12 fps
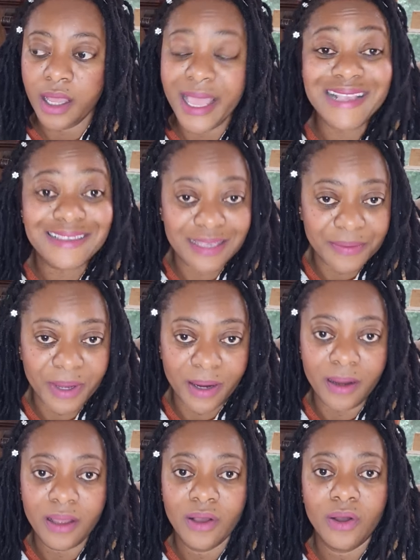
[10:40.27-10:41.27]

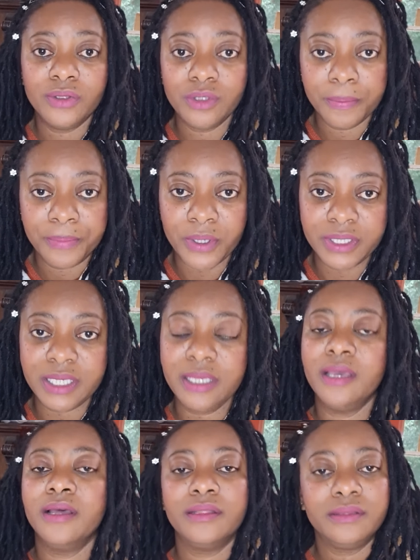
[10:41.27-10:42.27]
eczema on your
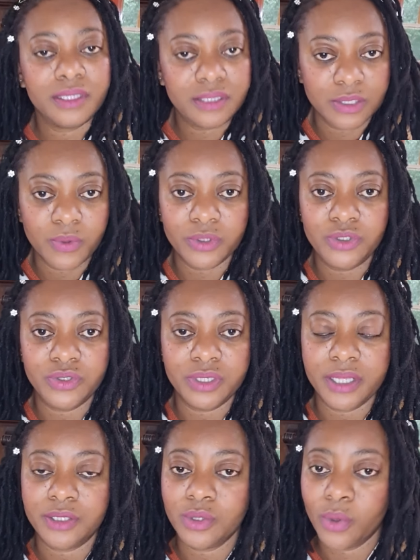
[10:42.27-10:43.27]
body. This is what you
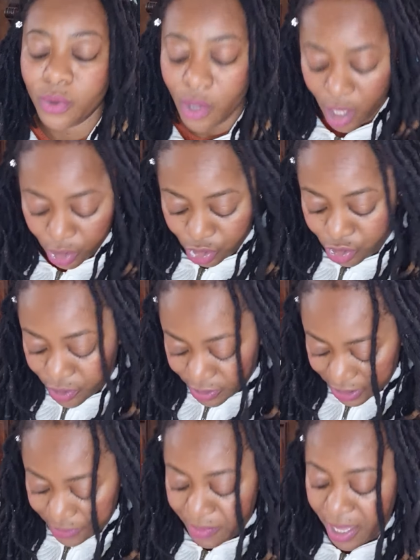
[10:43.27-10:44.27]
need. So
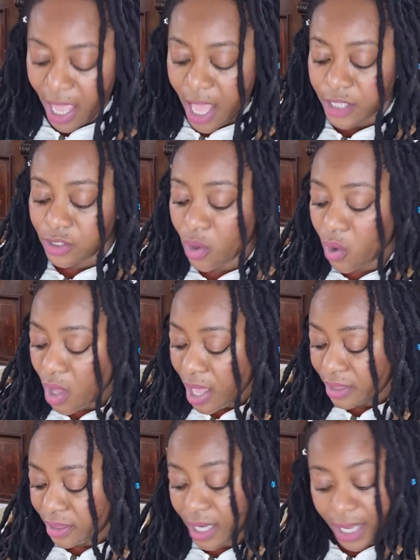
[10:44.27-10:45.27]
trust me. So
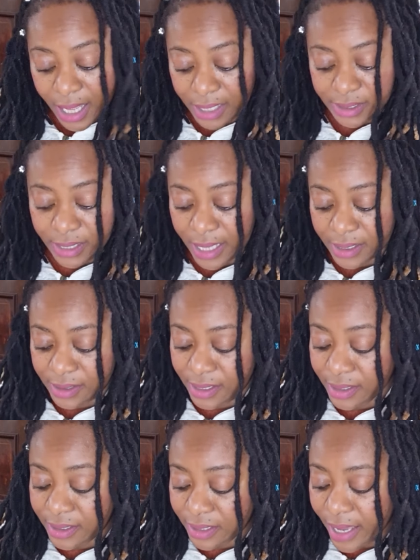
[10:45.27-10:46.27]
as
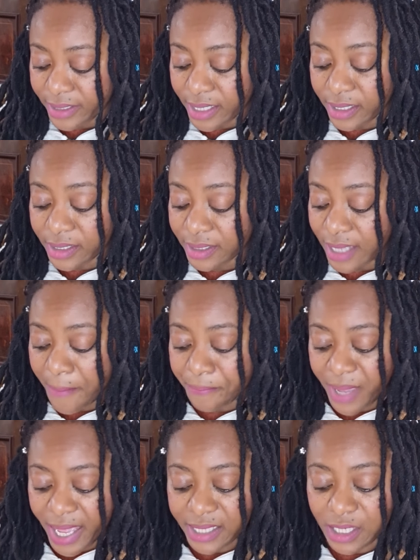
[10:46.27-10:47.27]
it says, this
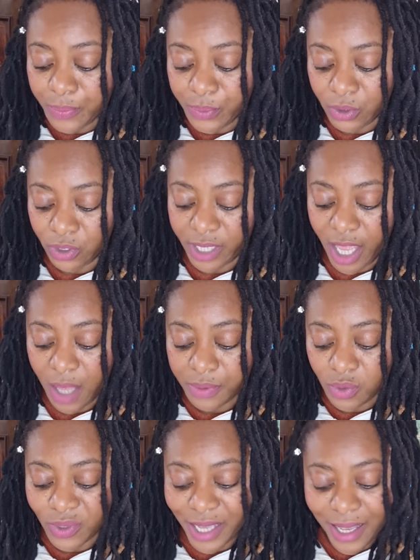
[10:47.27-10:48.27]
amazing product
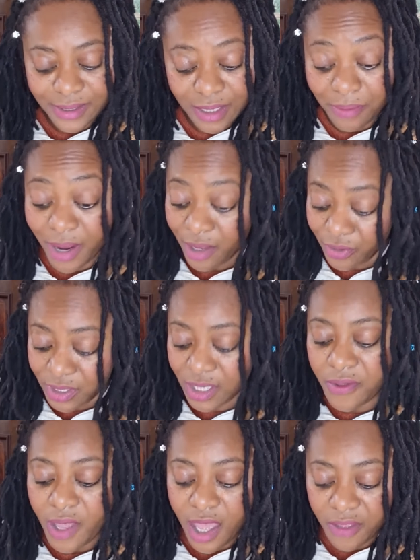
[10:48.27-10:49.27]
helps with eczema, you
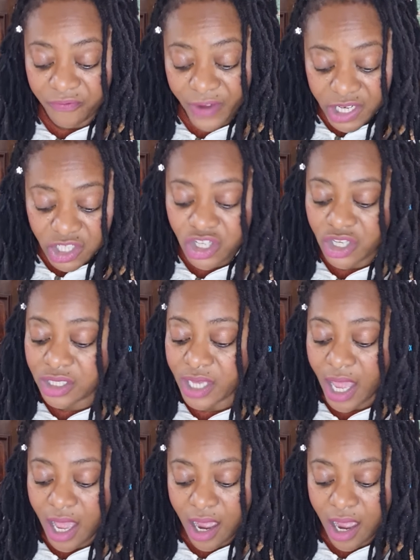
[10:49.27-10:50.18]
see, vanishes